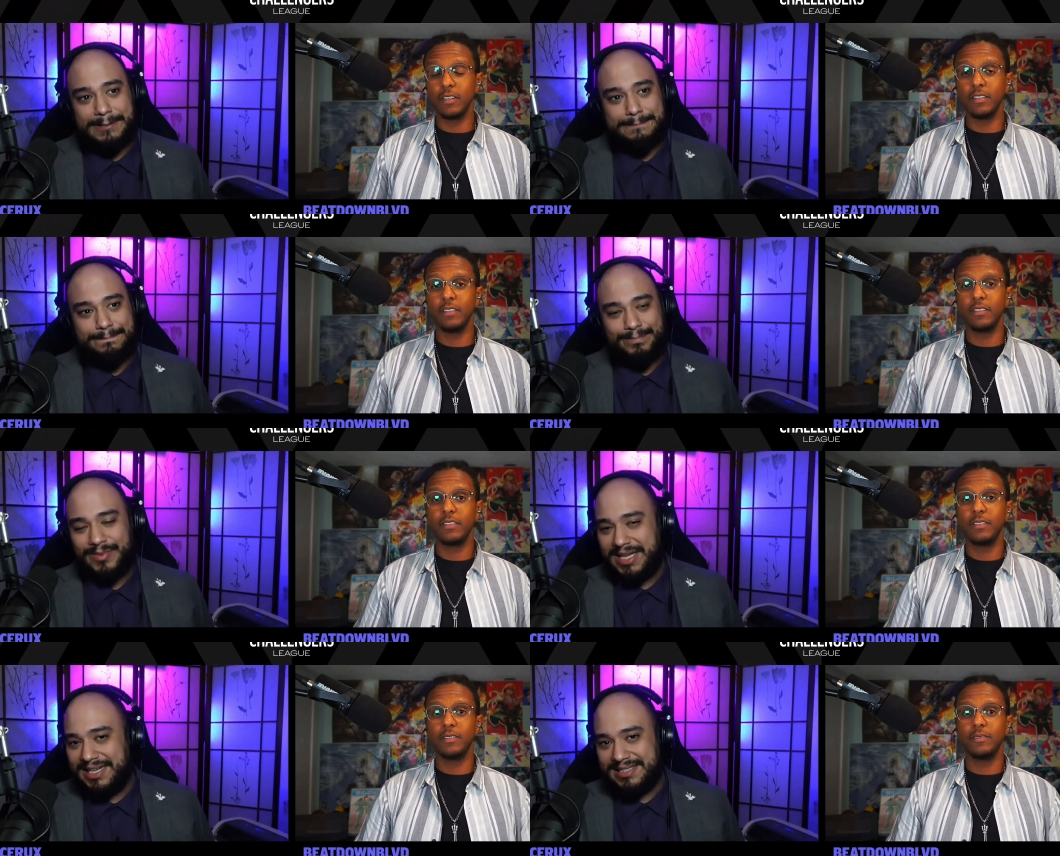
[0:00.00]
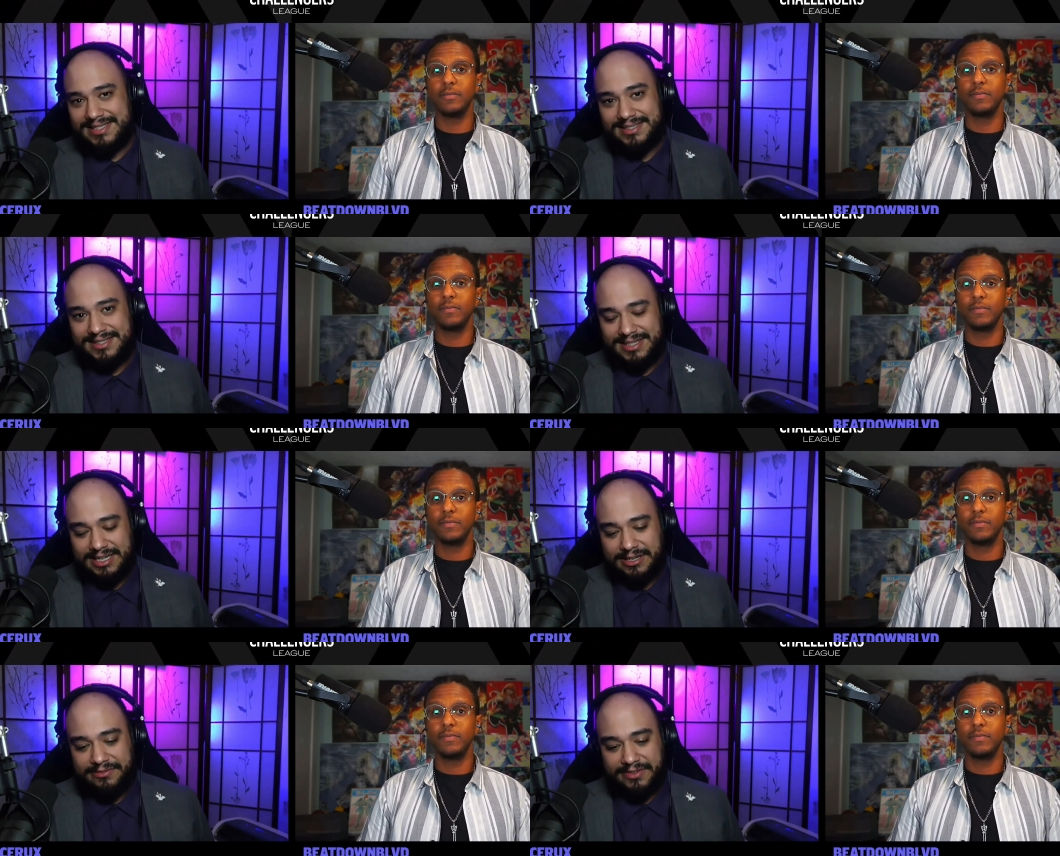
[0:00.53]
Speaker 1: Fear yeah,
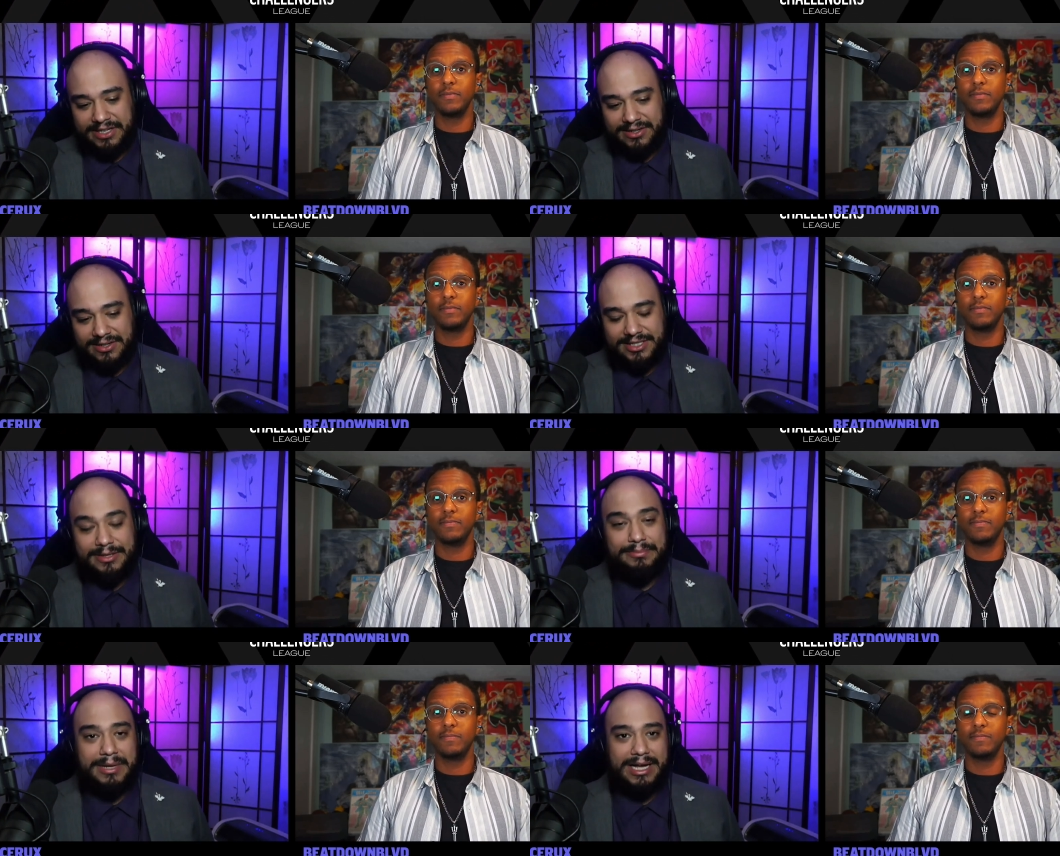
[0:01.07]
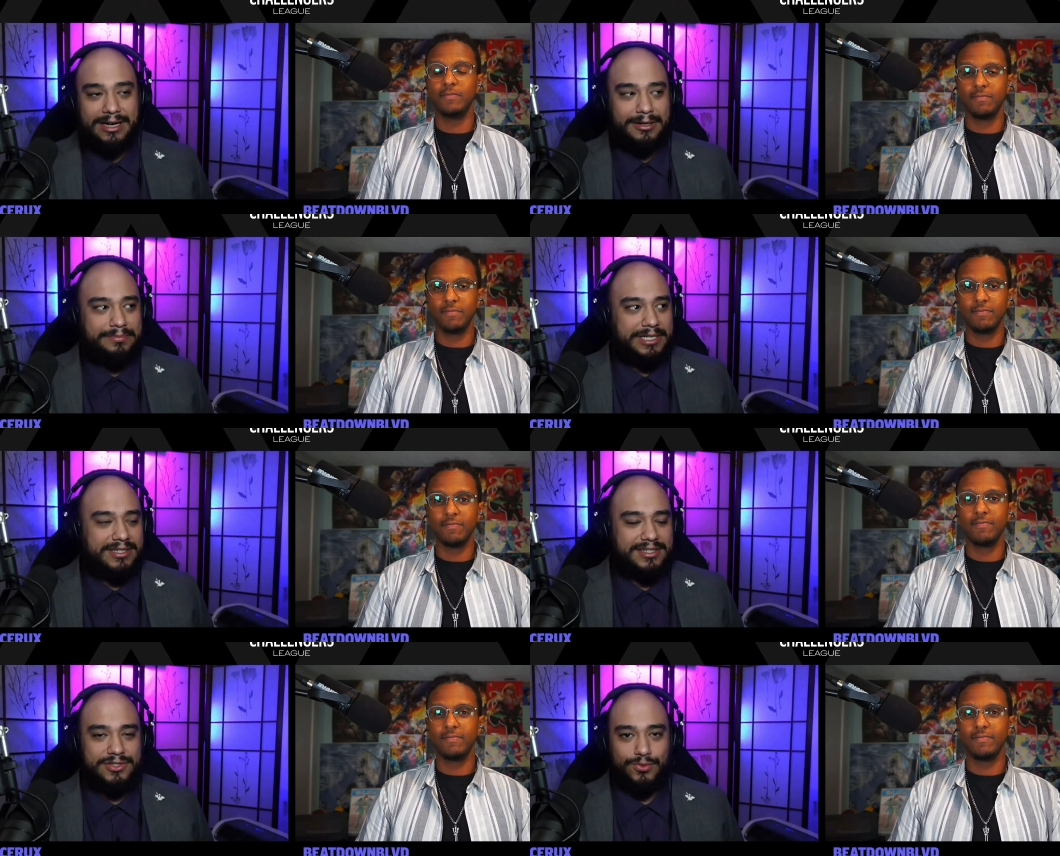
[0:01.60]
Cincinnati Fear. It didn't matter
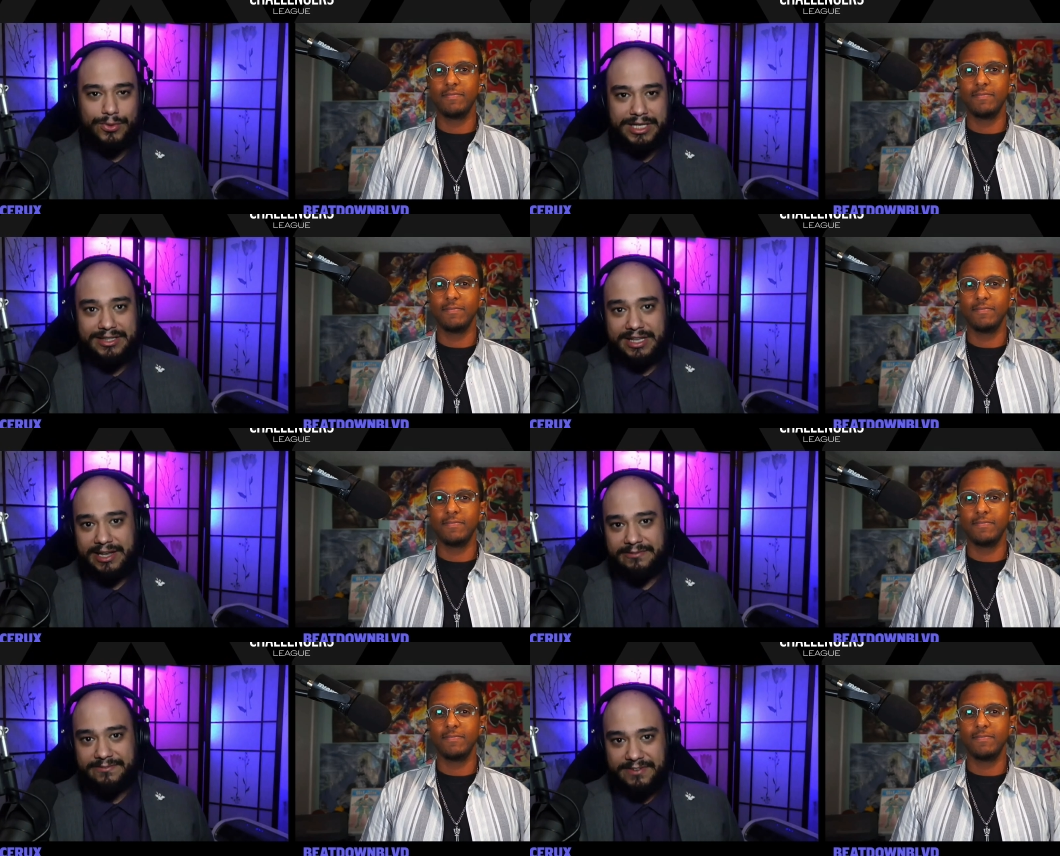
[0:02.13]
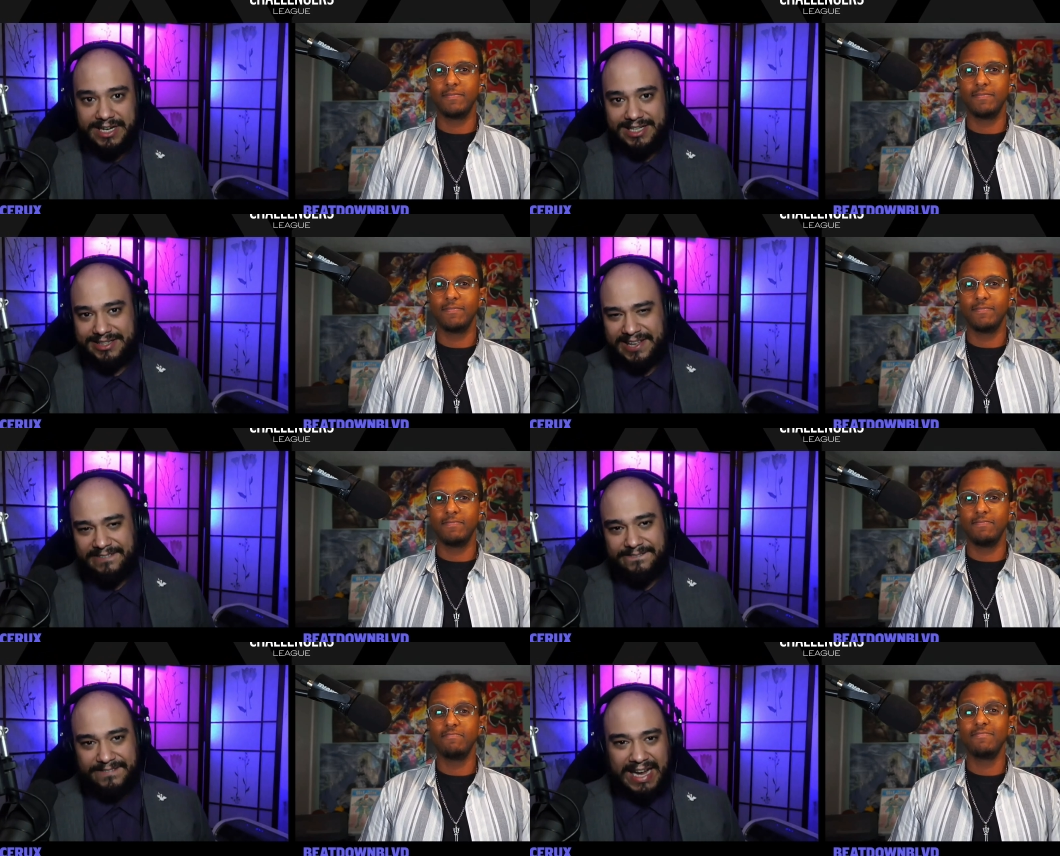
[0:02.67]
because when they
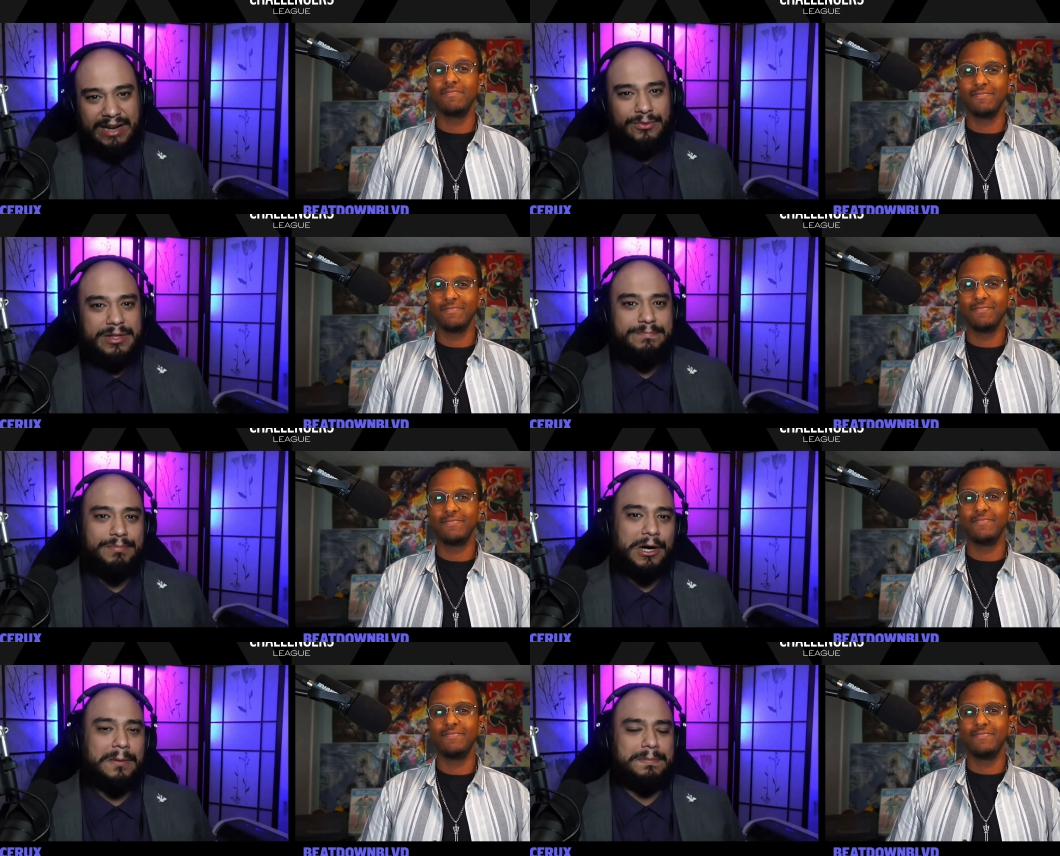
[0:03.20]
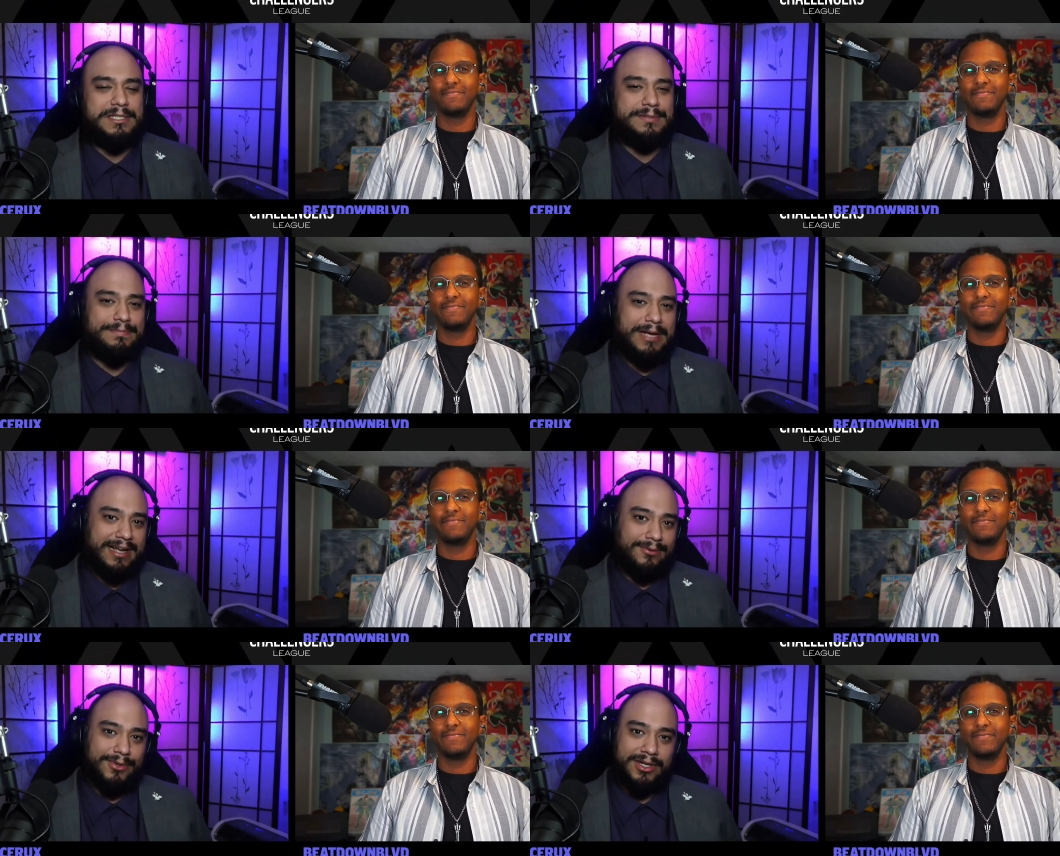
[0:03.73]
fight, they fight with purpose,
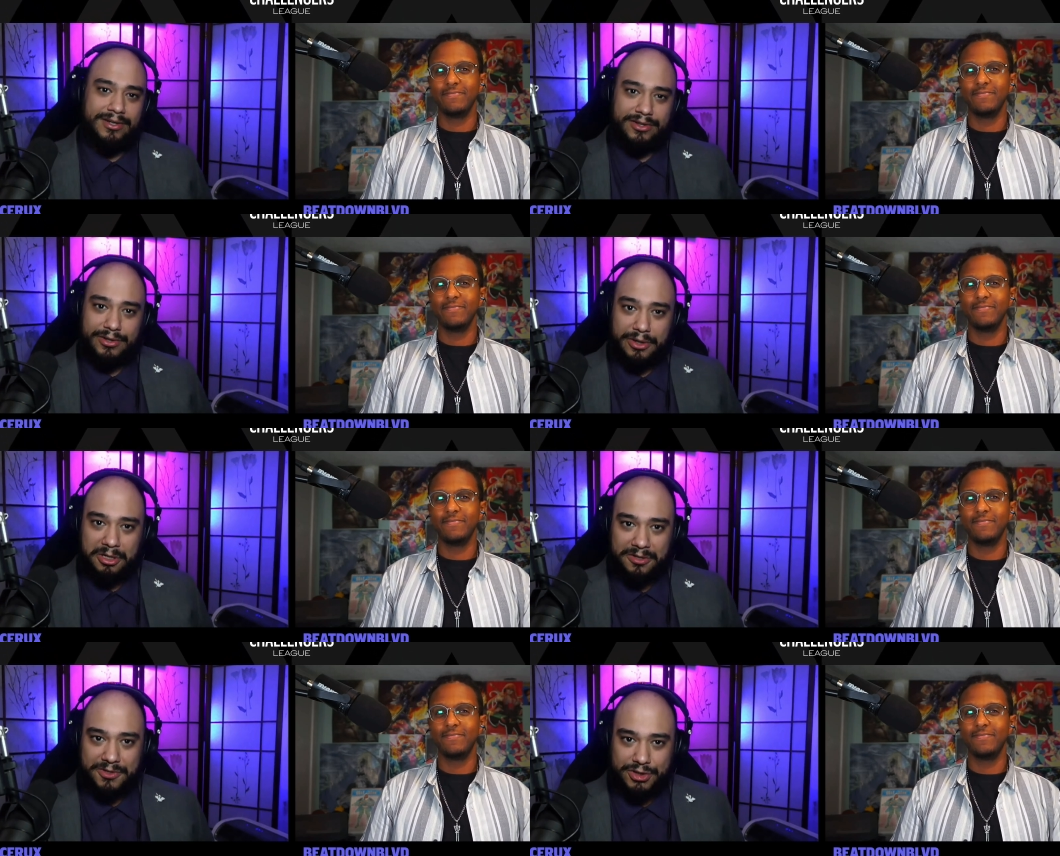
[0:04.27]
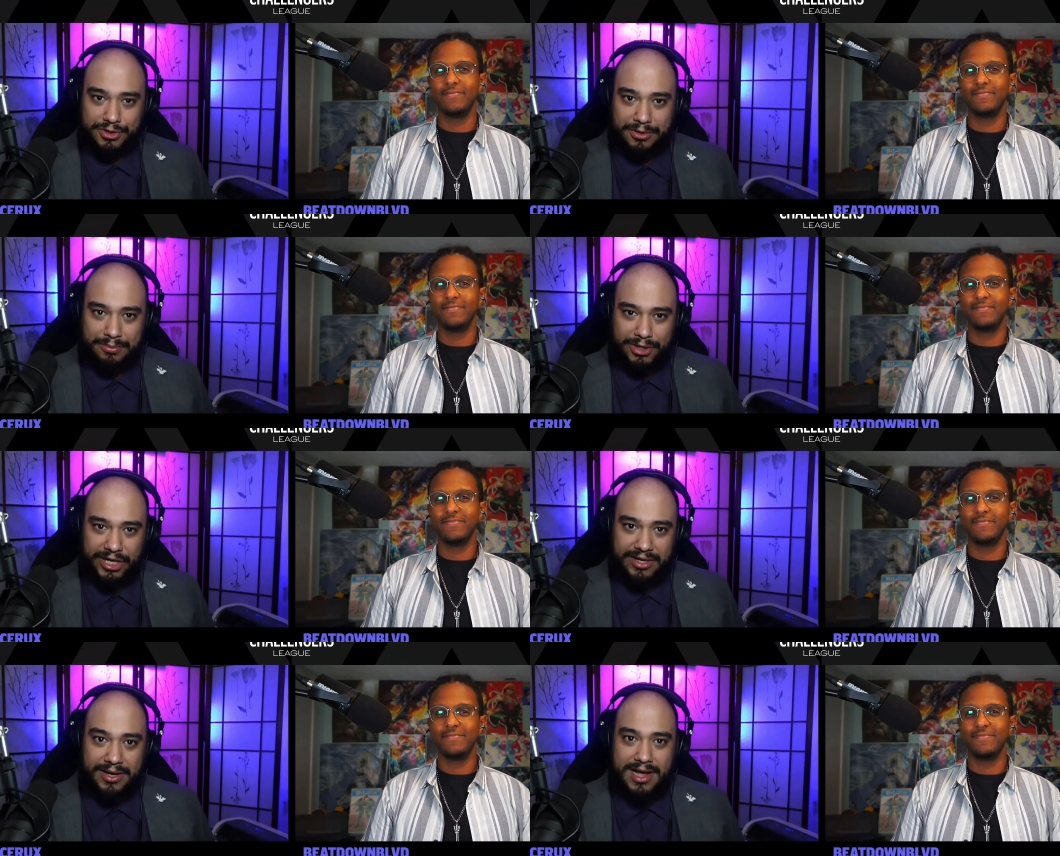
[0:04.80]
man. We're going to throw it over to short
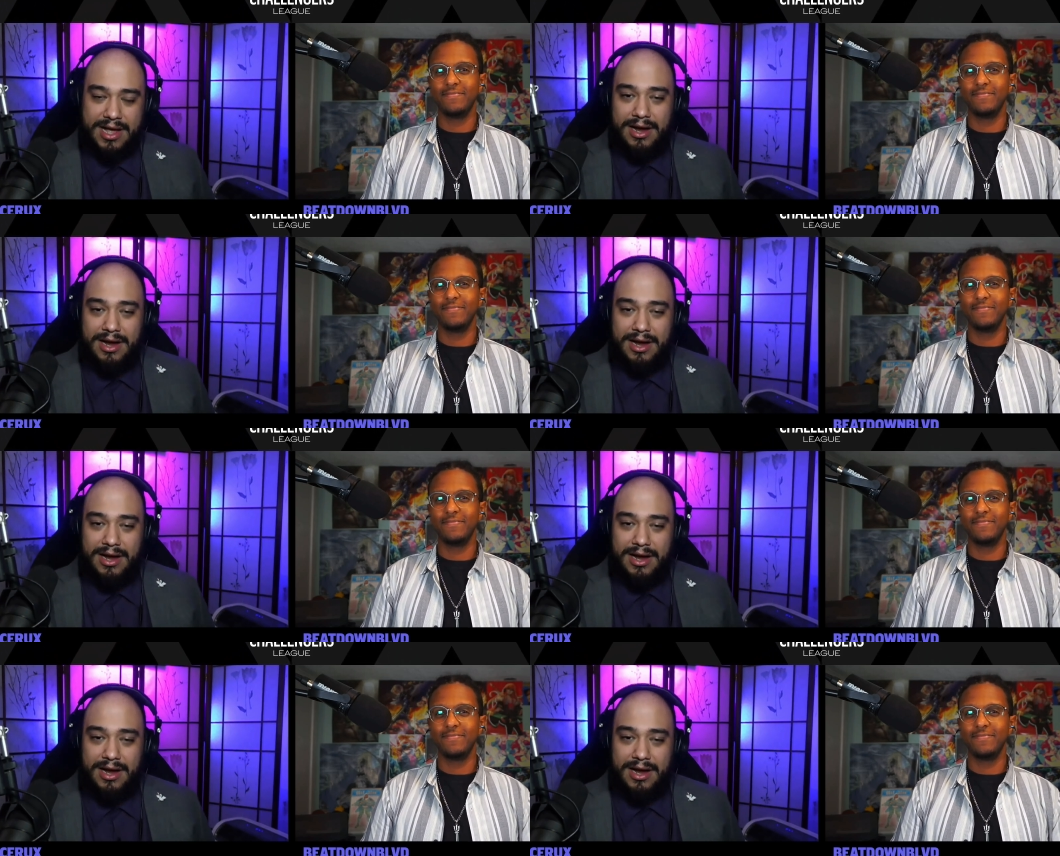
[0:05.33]
break.